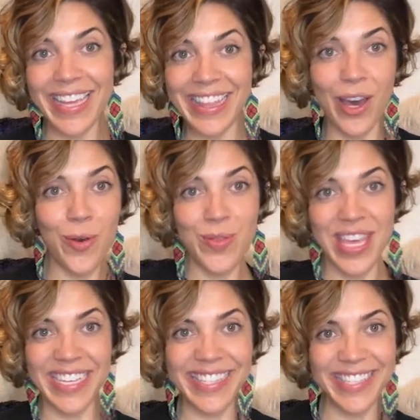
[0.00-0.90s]
Like, oh,
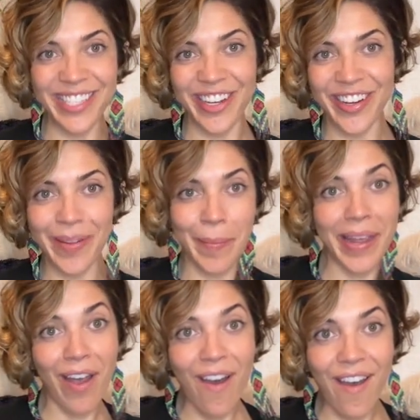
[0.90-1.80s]
this is turning
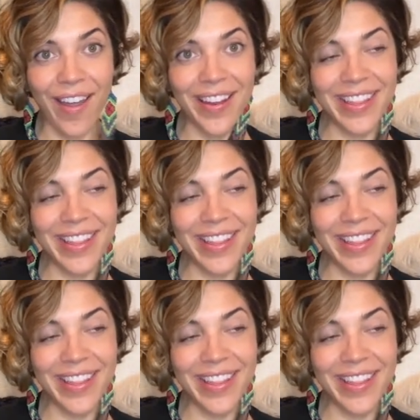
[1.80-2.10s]
me on.